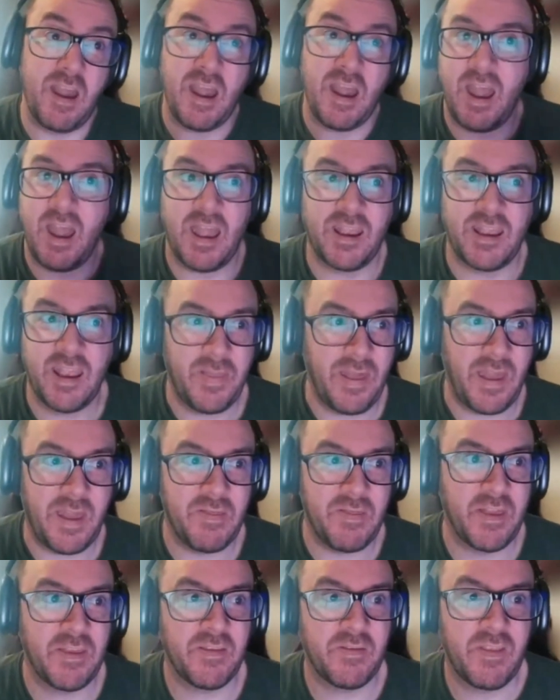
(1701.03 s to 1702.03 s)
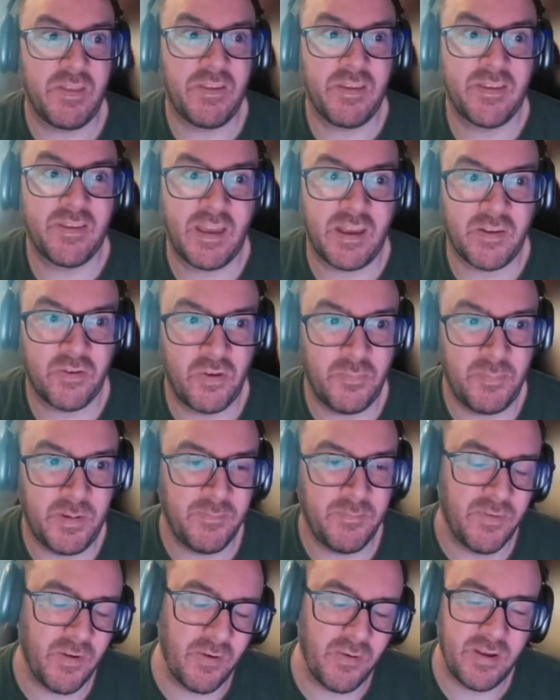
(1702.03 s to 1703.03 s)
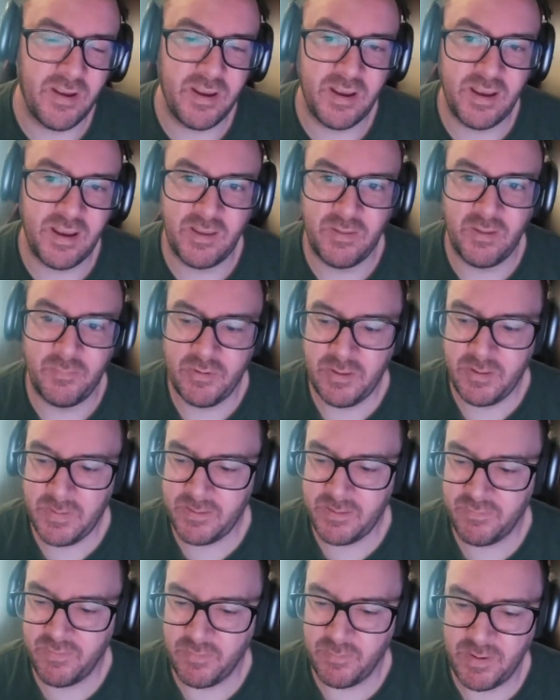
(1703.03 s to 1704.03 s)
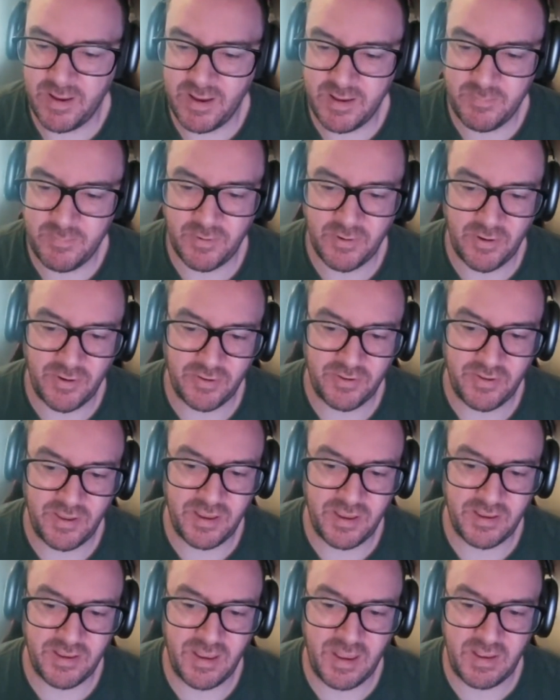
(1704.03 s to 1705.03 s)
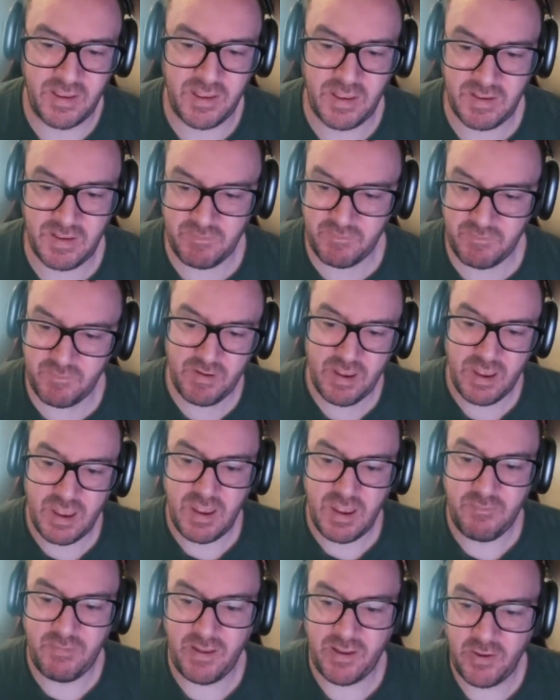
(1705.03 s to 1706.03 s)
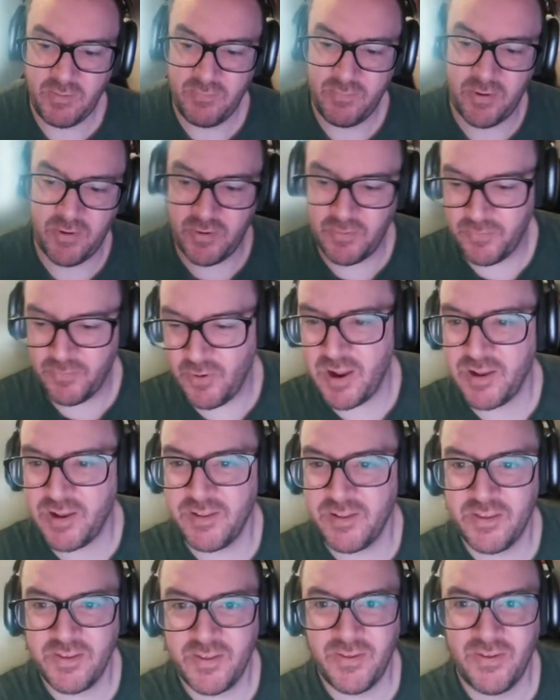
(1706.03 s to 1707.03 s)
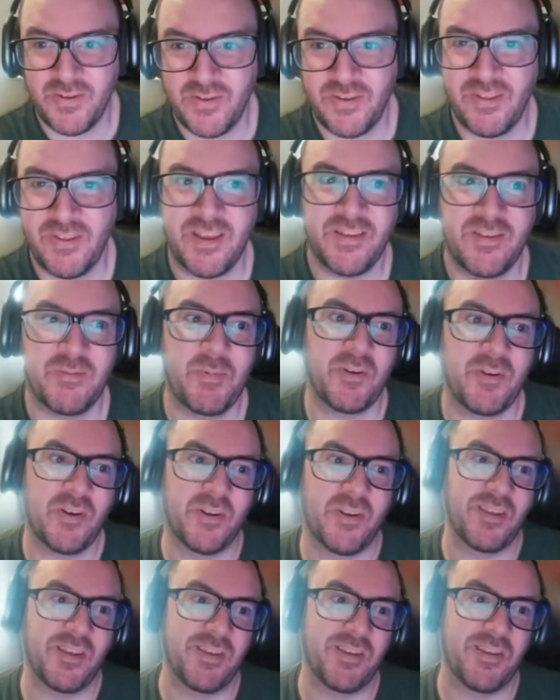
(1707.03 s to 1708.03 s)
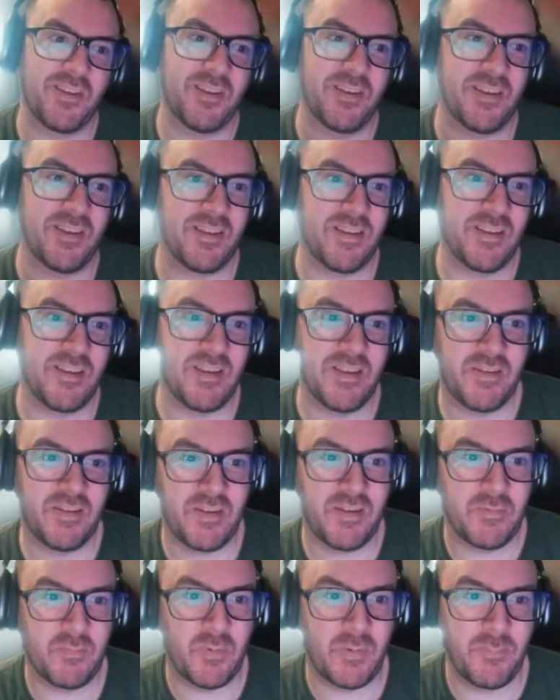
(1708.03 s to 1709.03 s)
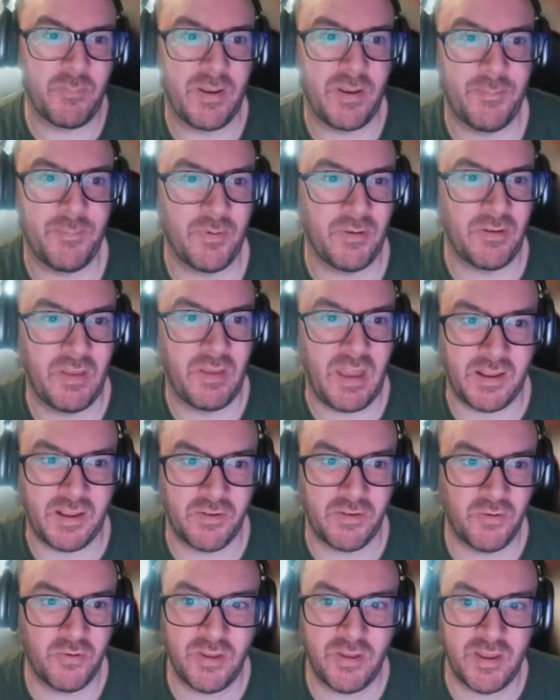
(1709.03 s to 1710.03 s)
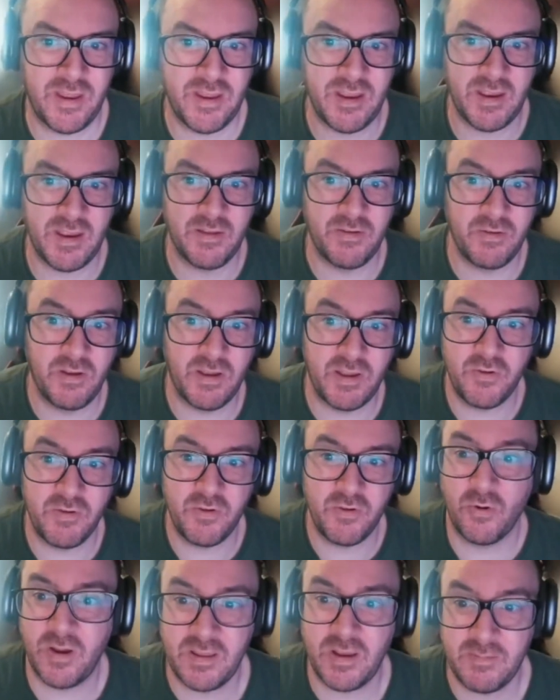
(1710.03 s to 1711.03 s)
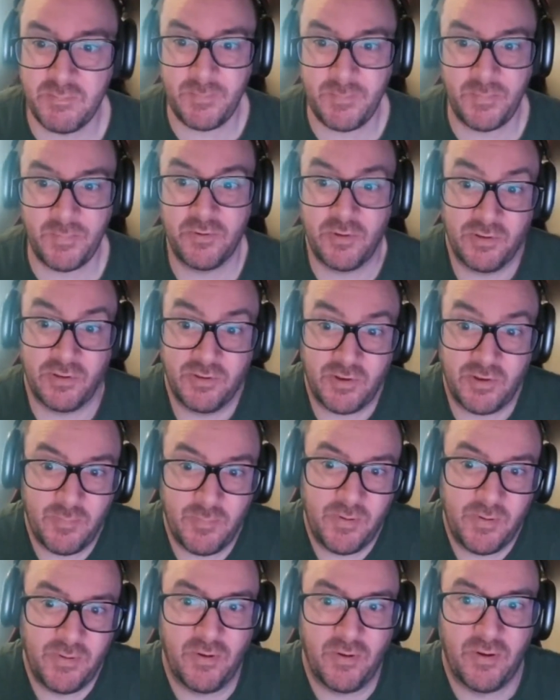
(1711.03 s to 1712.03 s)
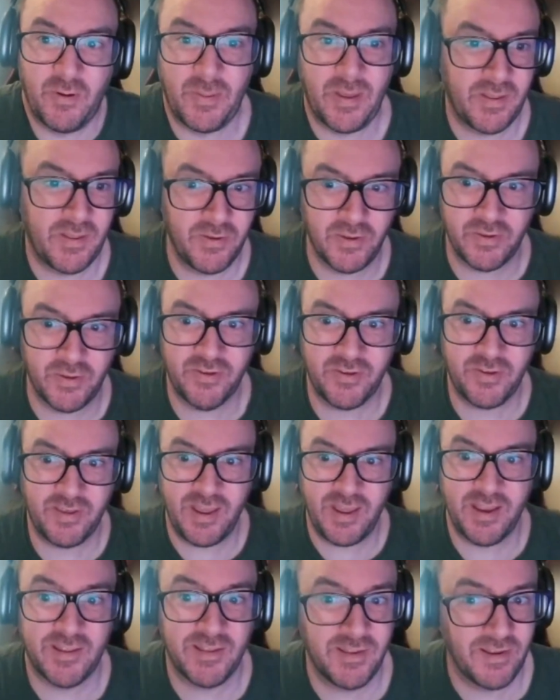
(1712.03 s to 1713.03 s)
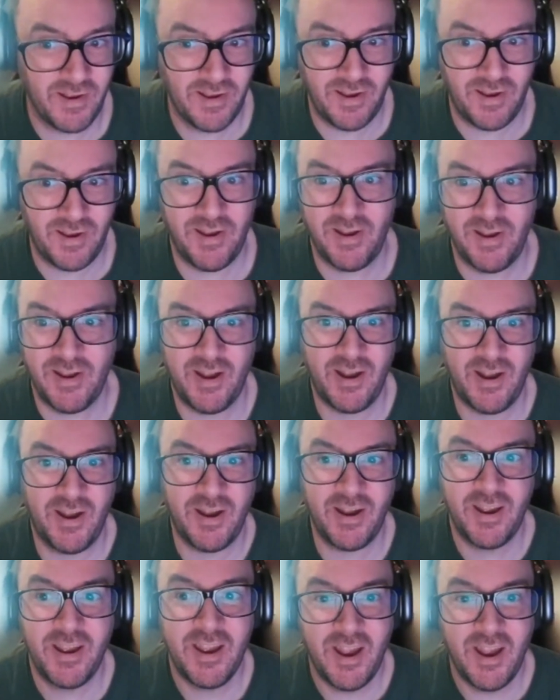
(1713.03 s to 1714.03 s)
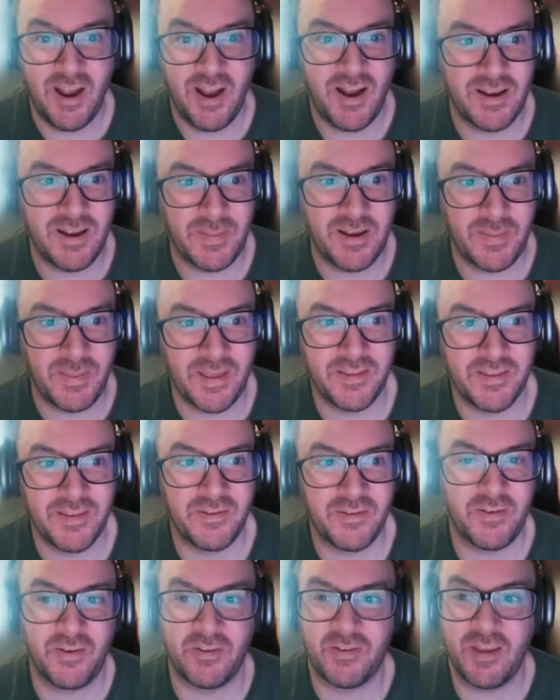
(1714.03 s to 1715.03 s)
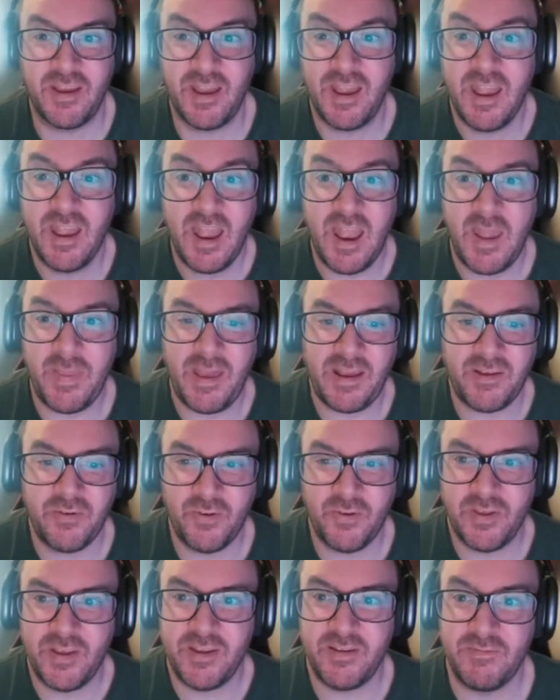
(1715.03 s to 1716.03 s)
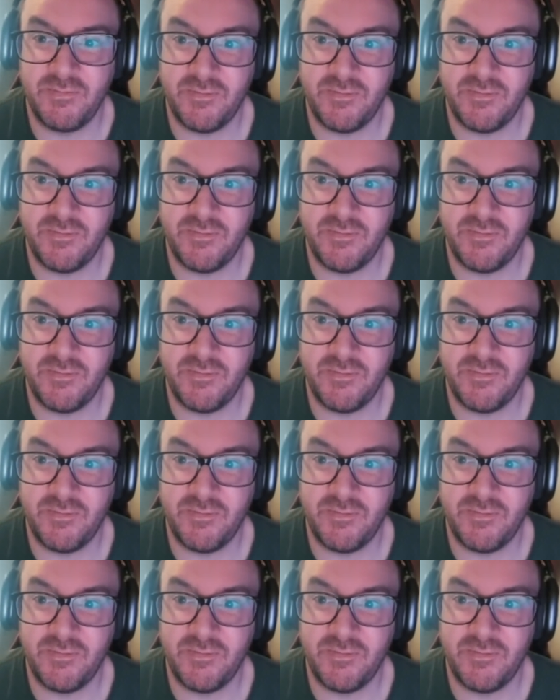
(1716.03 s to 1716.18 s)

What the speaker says: Again, this has actually been very illuminating for me, because thank you for your frankness and all this, because this is what people actually enjoy, is people just coming on and just saying how it is, because it actually